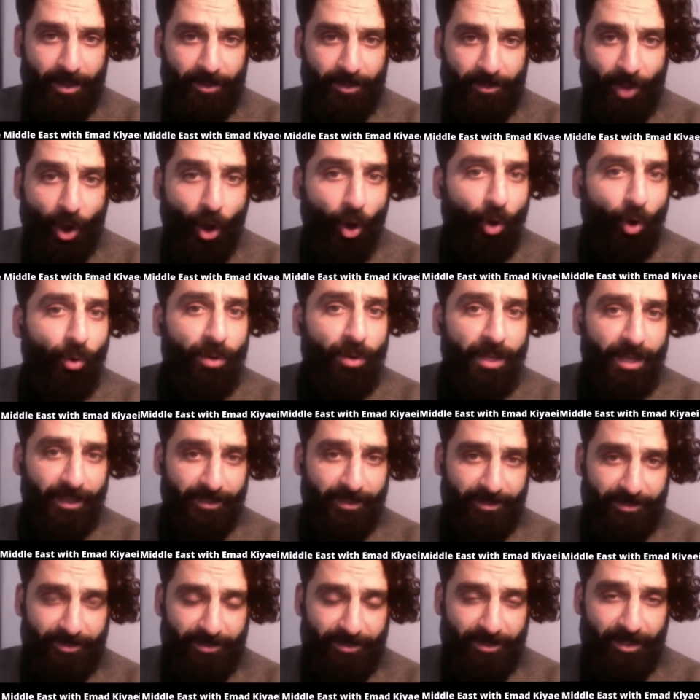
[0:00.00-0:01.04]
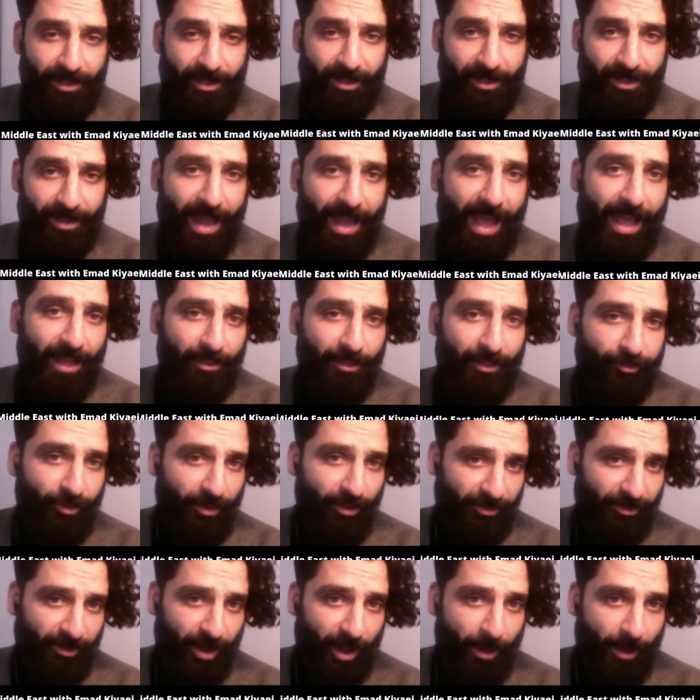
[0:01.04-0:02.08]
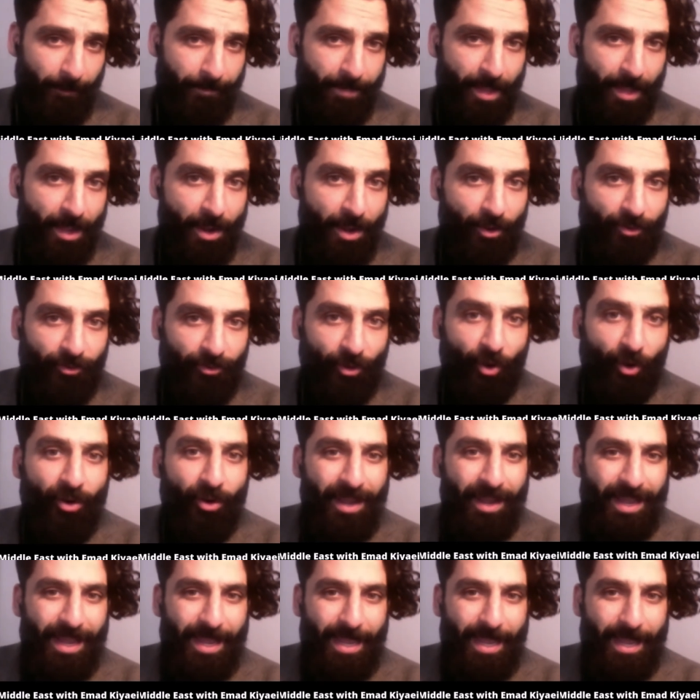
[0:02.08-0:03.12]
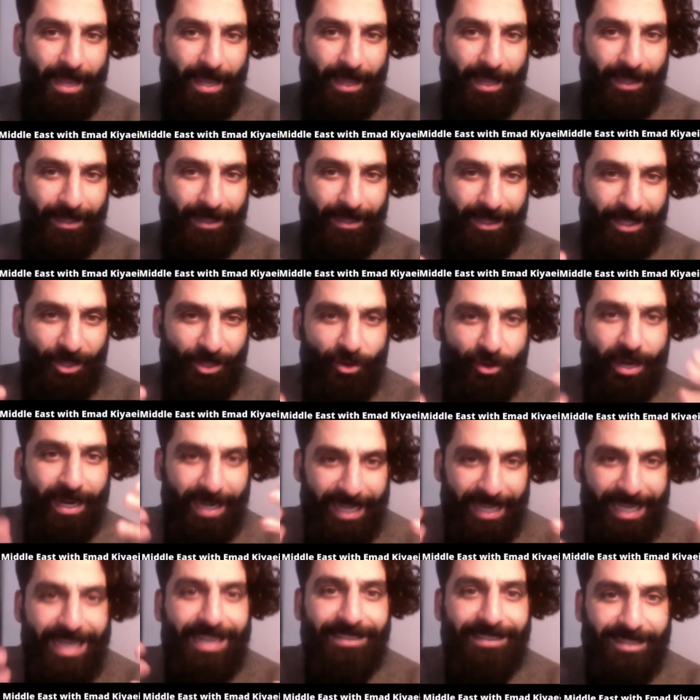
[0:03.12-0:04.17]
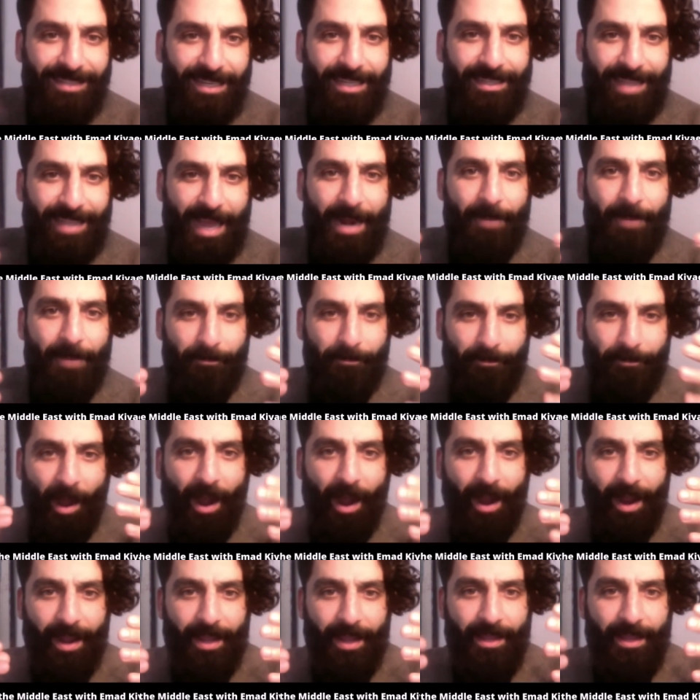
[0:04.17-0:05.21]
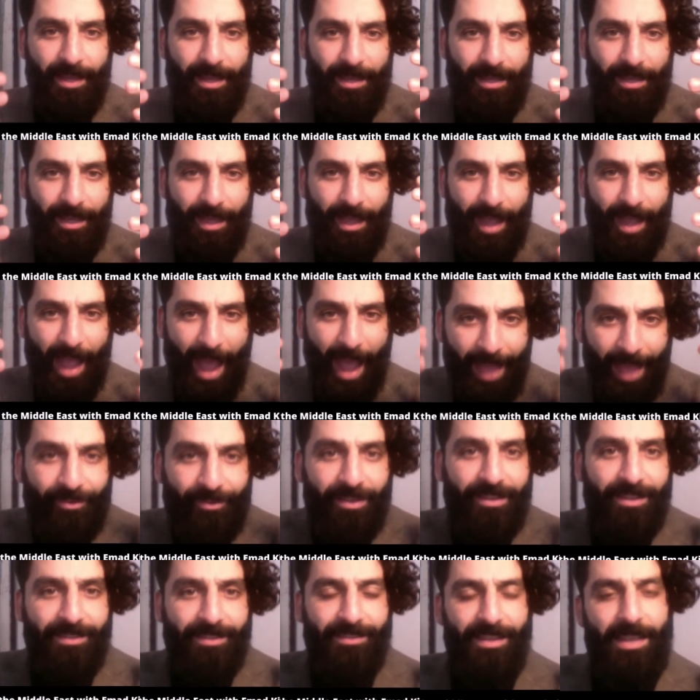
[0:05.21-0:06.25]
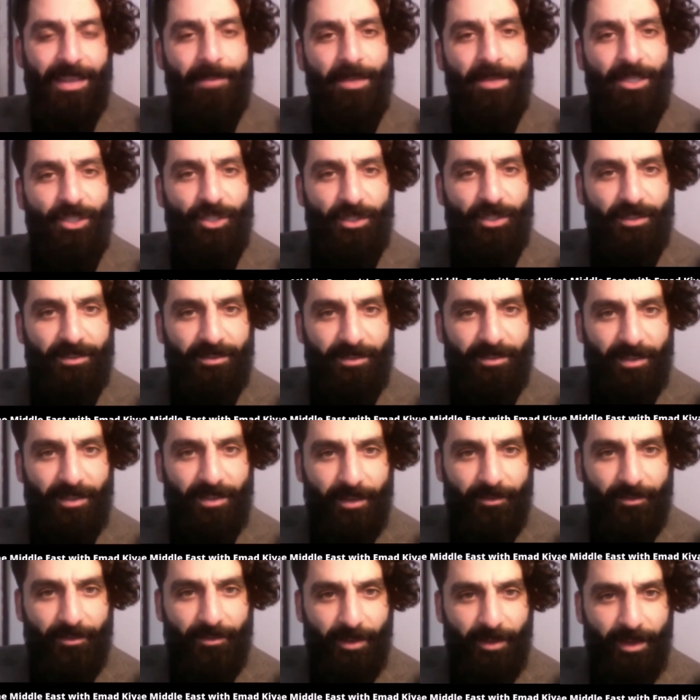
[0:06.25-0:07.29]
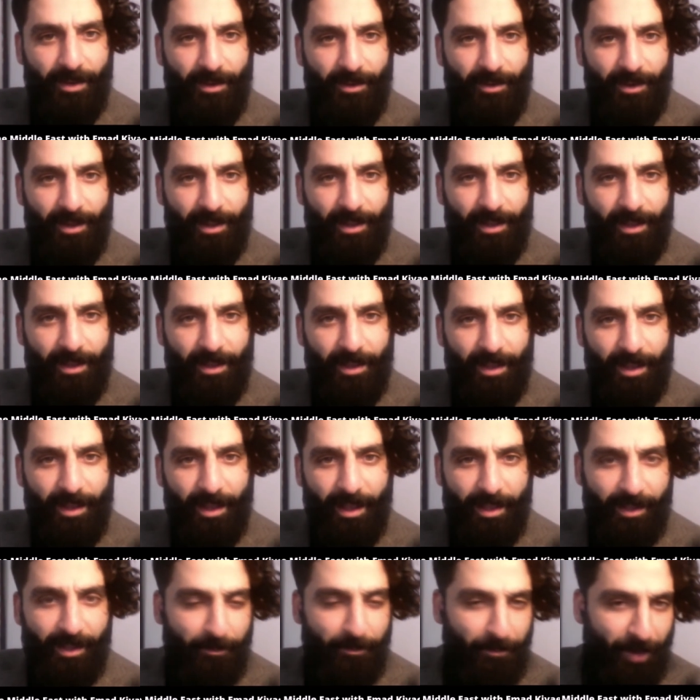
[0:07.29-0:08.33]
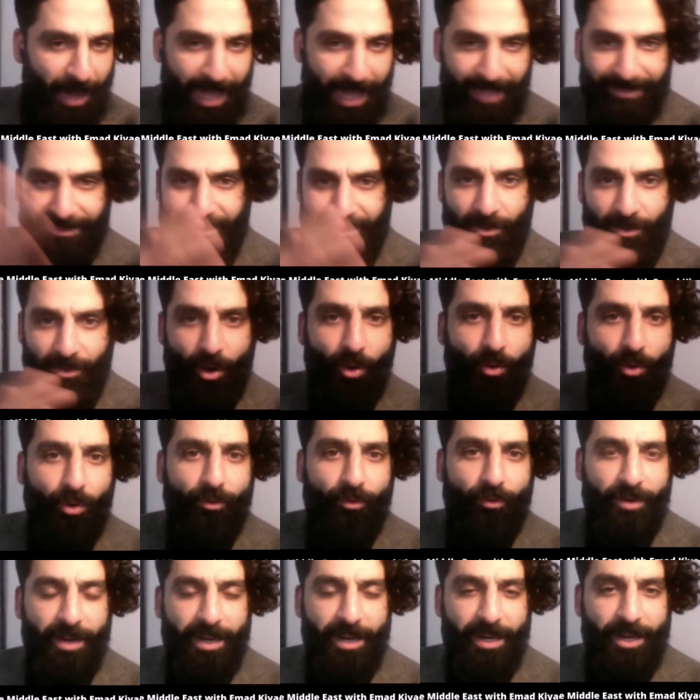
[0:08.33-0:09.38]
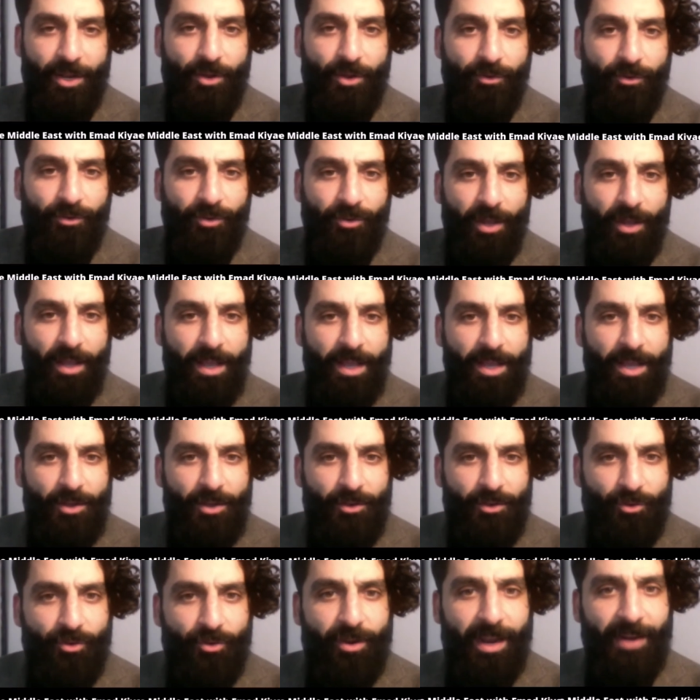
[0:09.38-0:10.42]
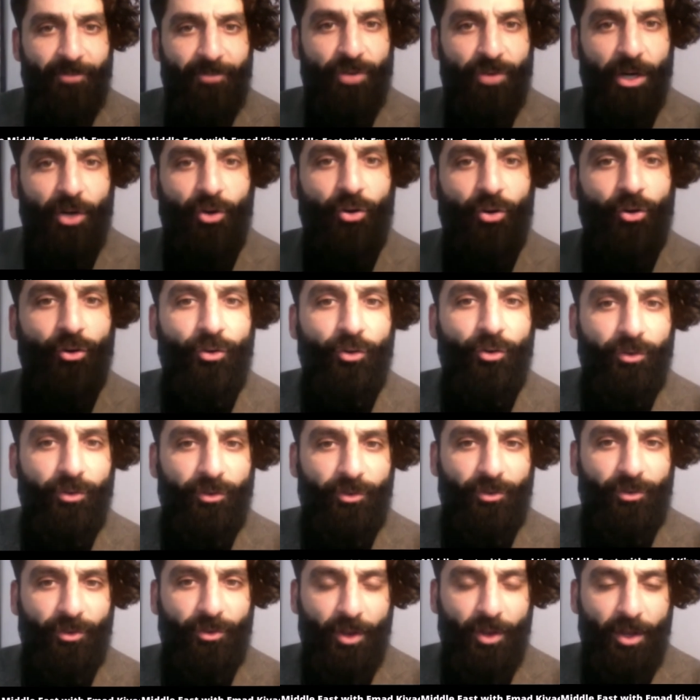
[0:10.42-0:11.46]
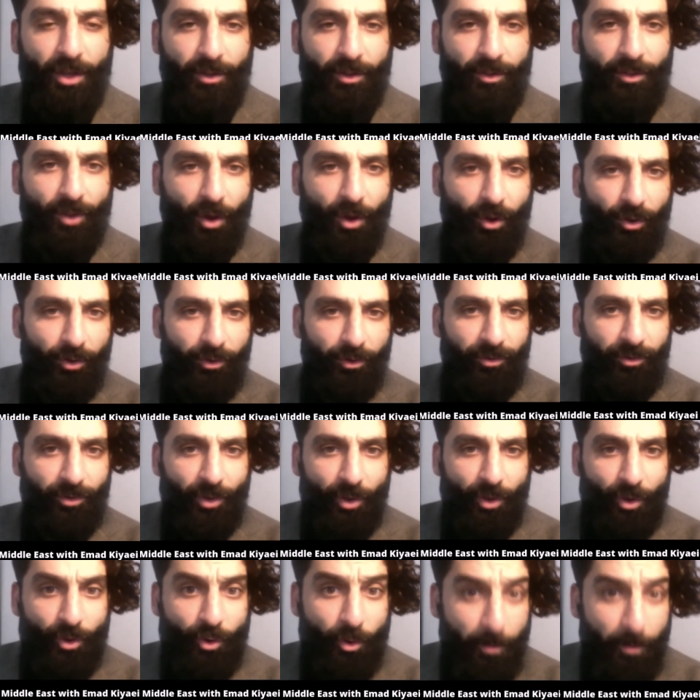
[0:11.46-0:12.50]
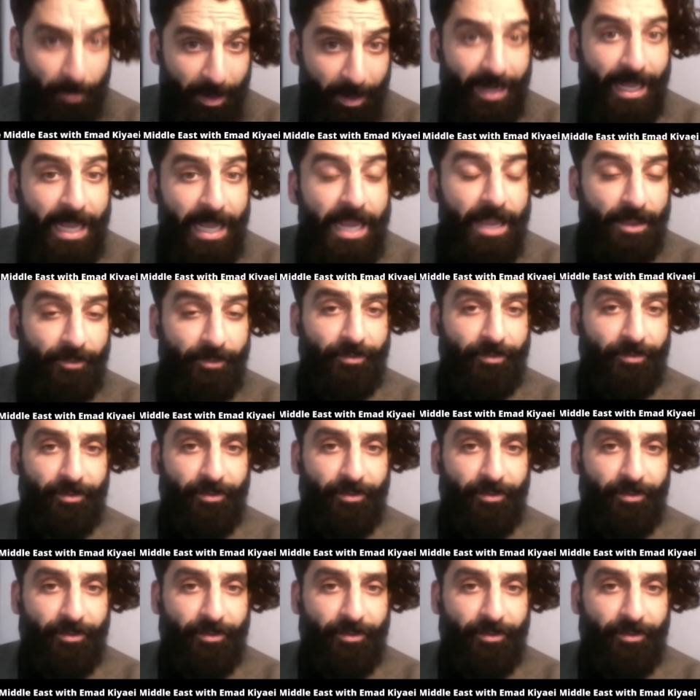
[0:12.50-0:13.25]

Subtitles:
the holiest land for Islam. So you can easily then by having these images in plastered all over the news, you can recruit those who believe